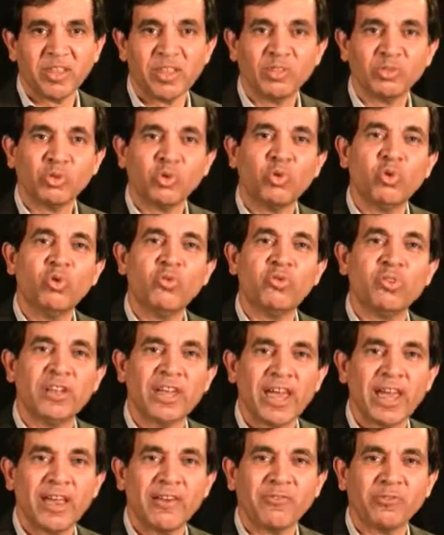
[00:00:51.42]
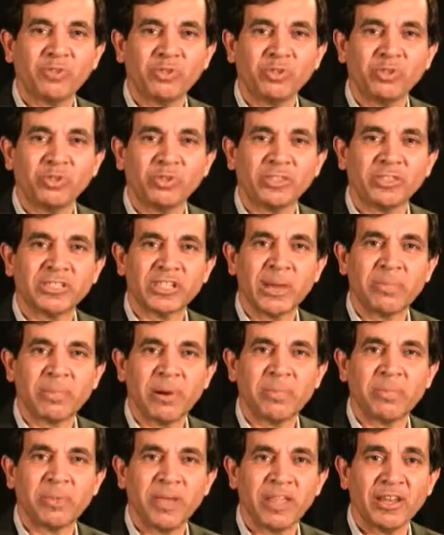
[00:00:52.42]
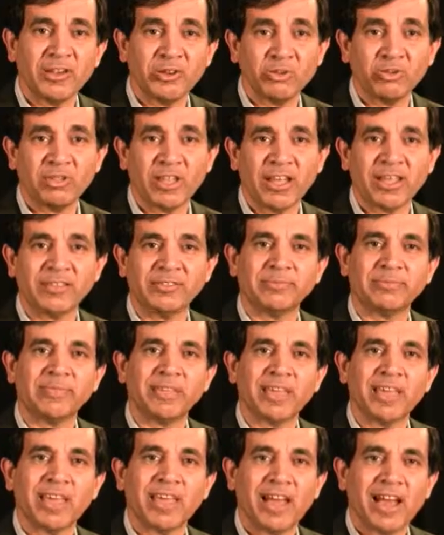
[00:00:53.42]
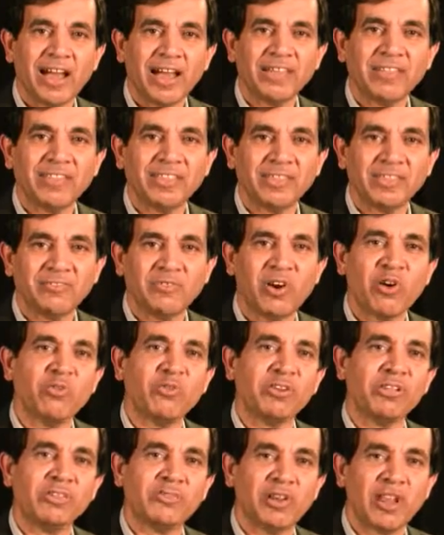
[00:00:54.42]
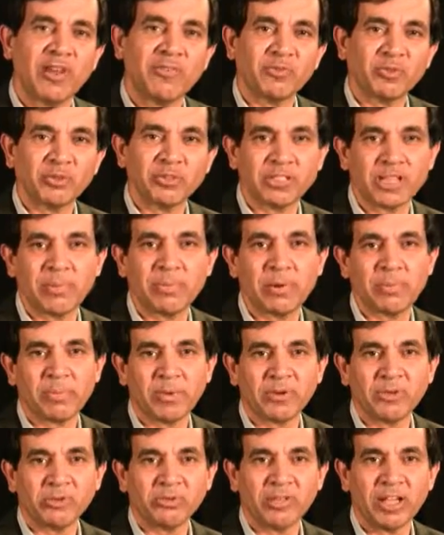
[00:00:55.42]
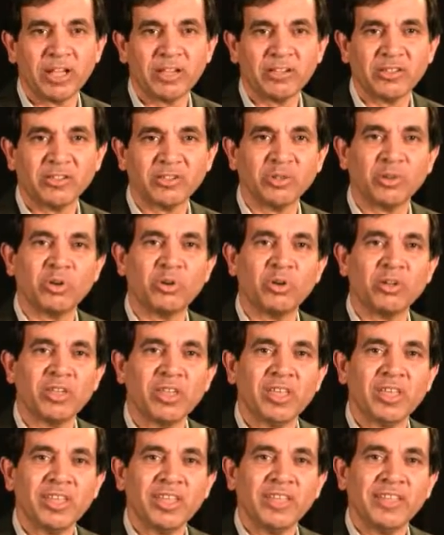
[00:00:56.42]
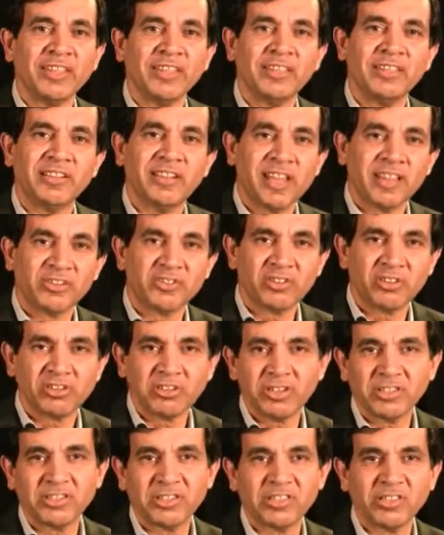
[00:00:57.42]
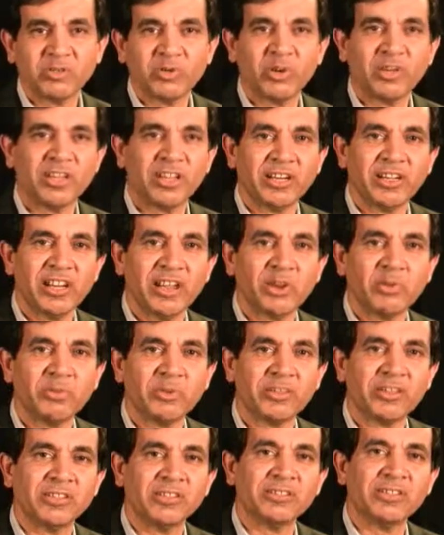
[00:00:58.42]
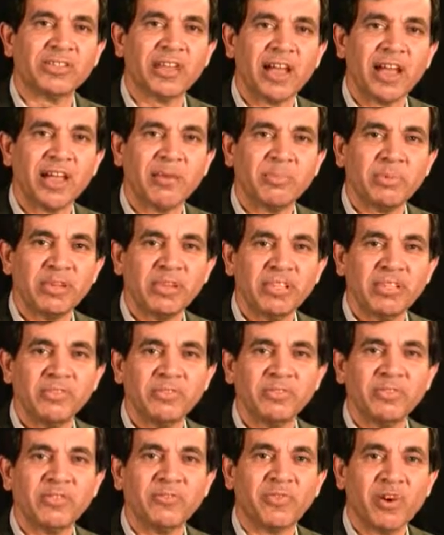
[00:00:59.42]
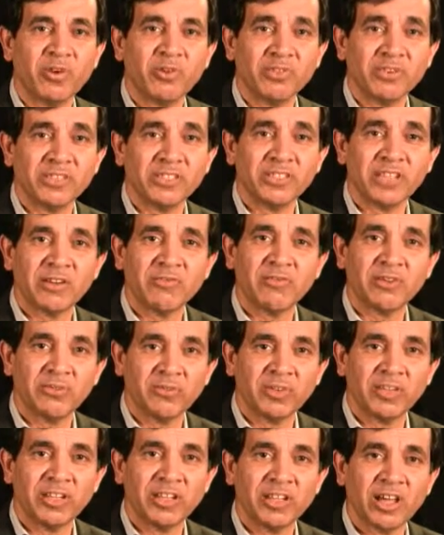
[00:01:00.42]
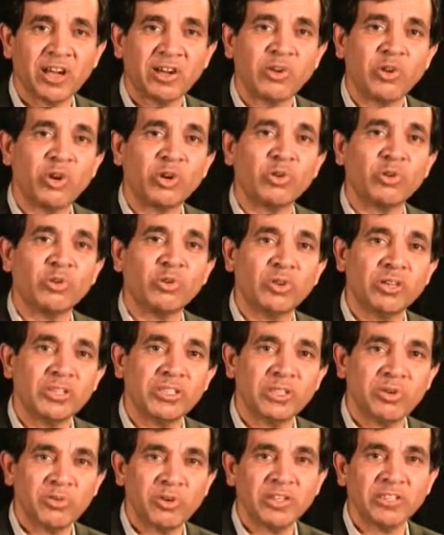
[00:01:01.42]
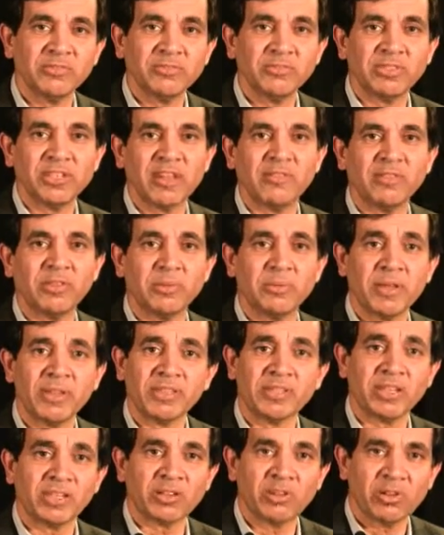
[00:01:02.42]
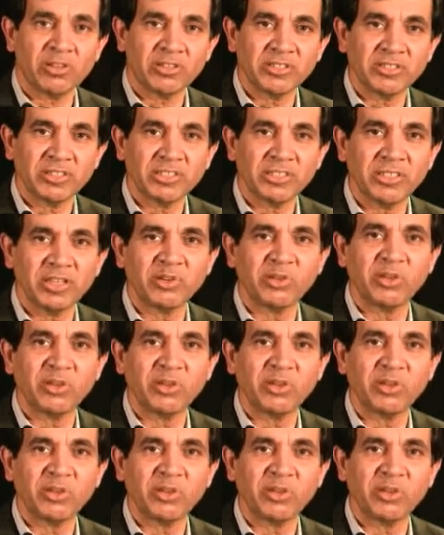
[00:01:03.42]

So who will have to step up and do that? I think foundries will have to step up and do that. So in the next generation, 28 nanometers, I believe the foundries that will win are not only the ones which have the best technology at